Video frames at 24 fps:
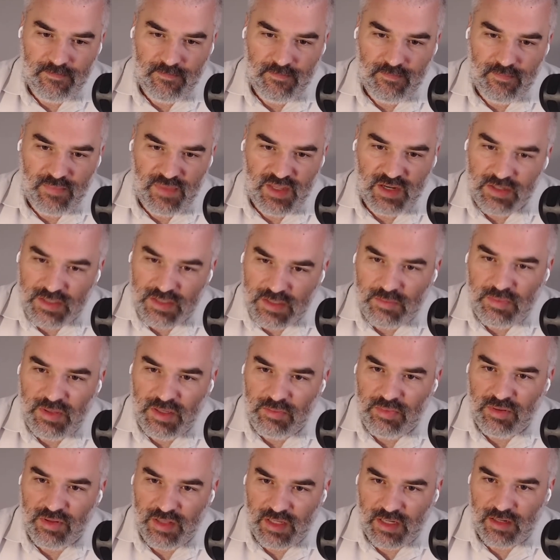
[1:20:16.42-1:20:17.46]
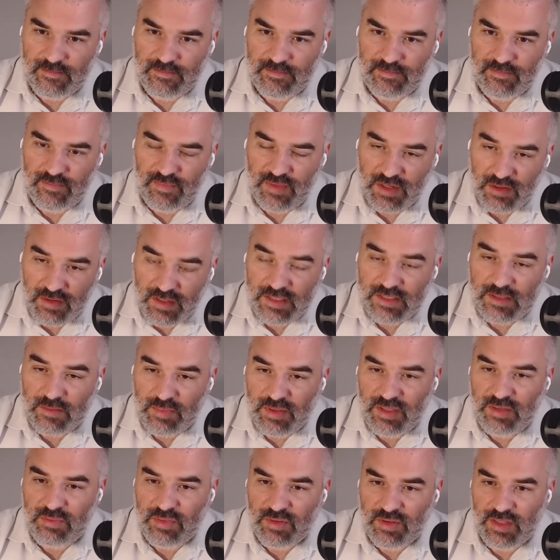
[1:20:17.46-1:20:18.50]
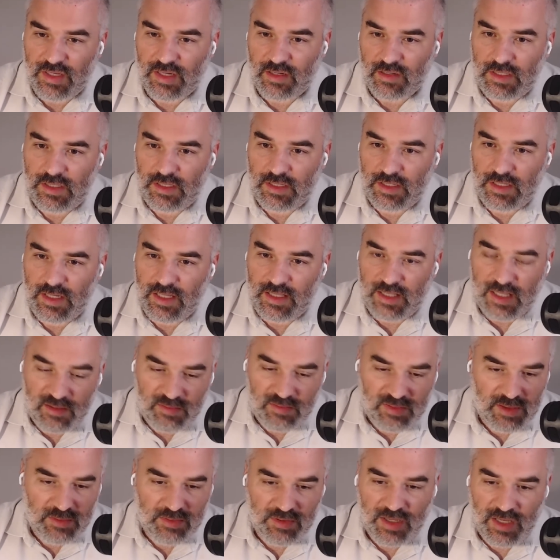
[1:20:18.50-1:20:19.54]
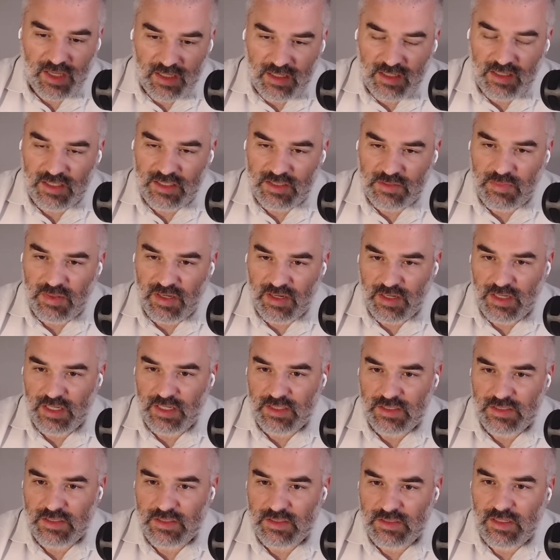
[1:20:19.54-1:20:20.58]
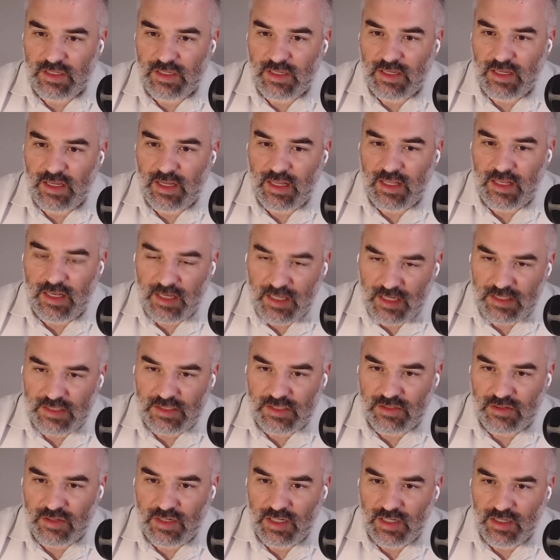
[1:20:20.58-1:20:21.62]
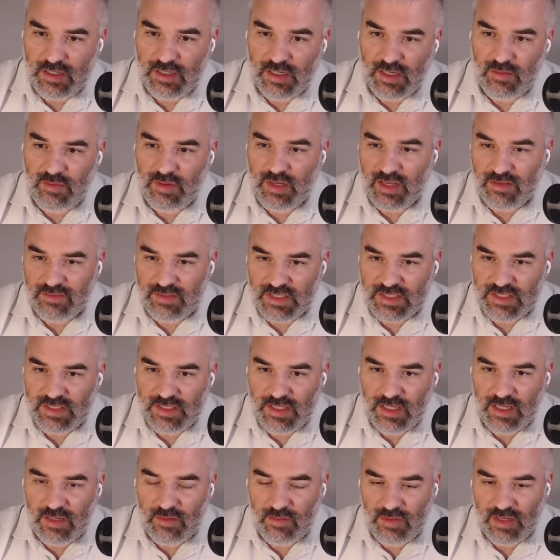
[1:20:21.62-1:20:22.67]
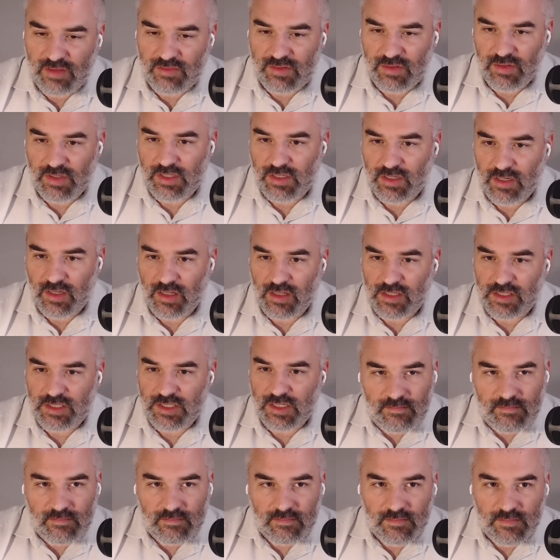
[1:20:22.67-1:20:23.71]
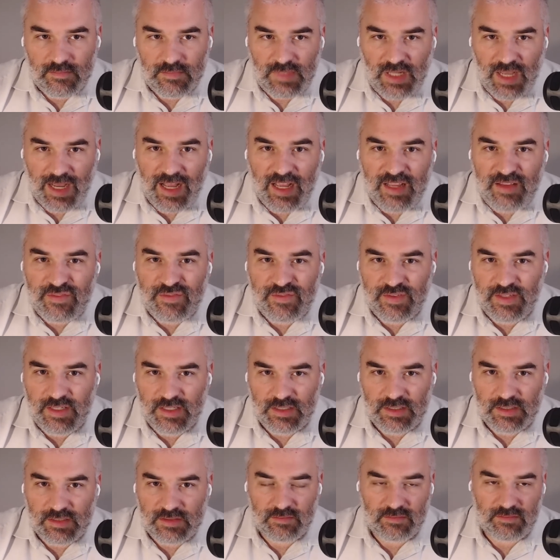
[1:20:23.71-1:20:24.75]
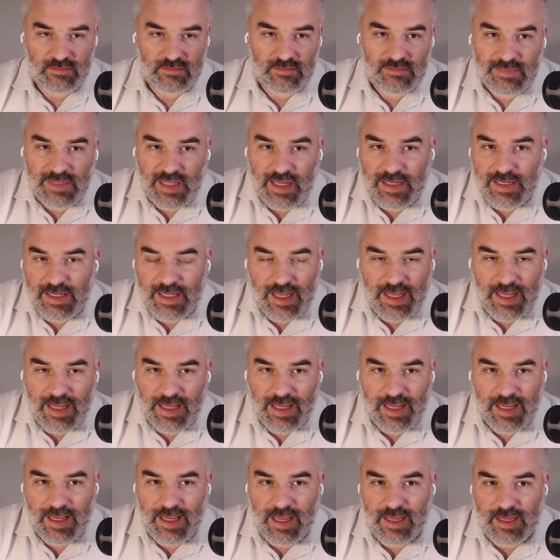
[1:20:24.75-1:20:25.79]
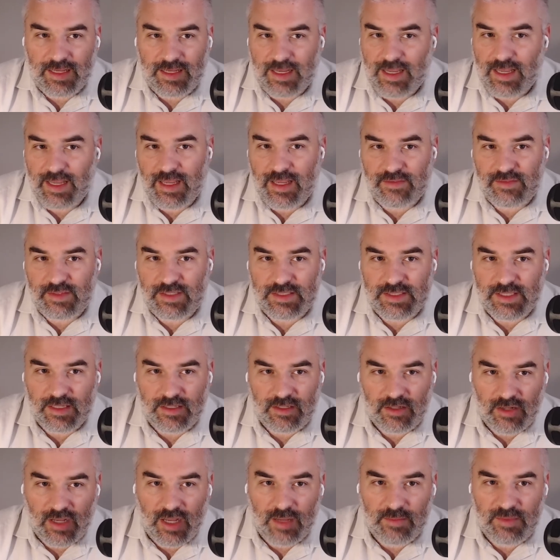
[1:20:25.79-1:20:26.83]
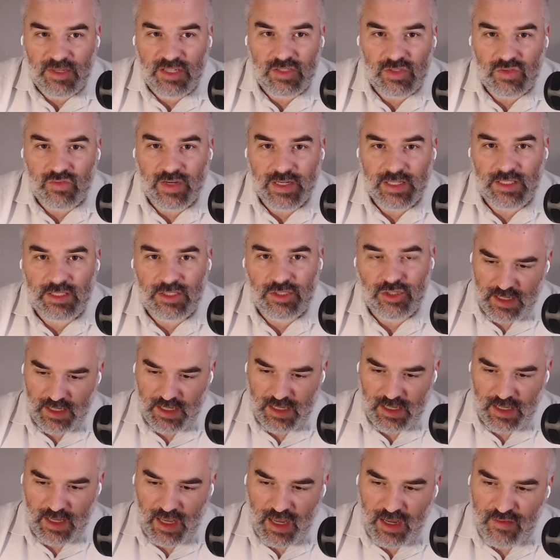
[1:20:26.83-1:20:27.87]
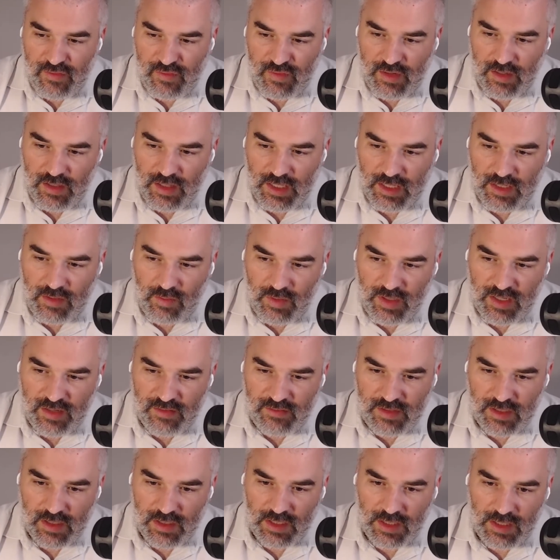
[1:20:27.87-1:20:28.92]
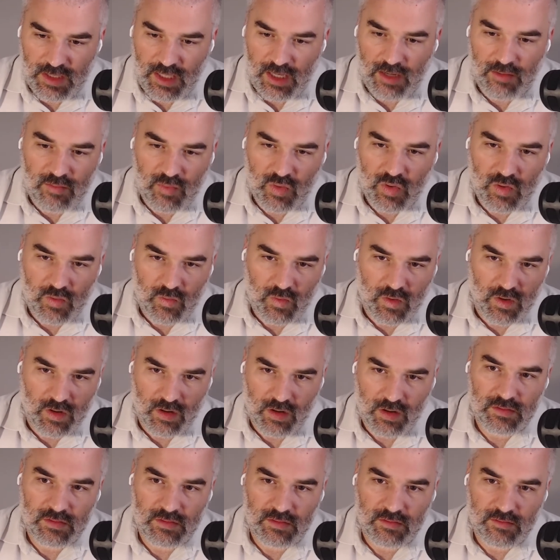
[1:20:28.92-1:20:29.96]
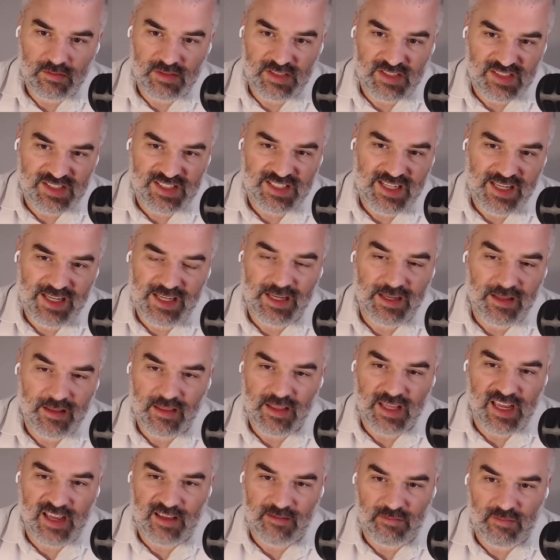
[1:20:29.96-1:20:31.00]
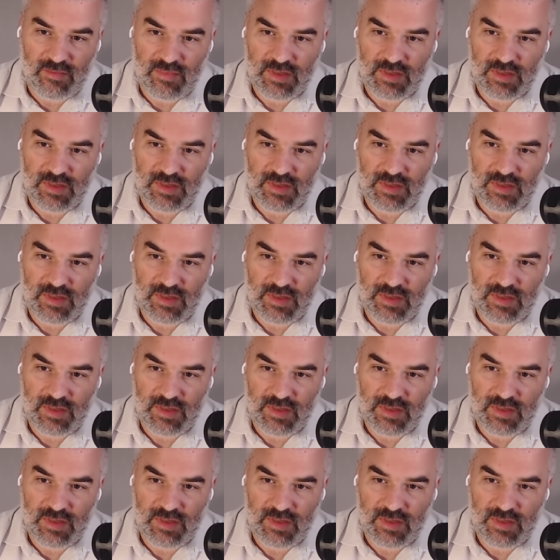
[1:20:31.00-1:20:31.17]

there's a people there. There is a people there. And that people had an experience and a history. And we have to see it and we have to acknowledge it. I feel, and I have to say, I'm an Israeli Jew. I feel like we have done a lot more work seeing them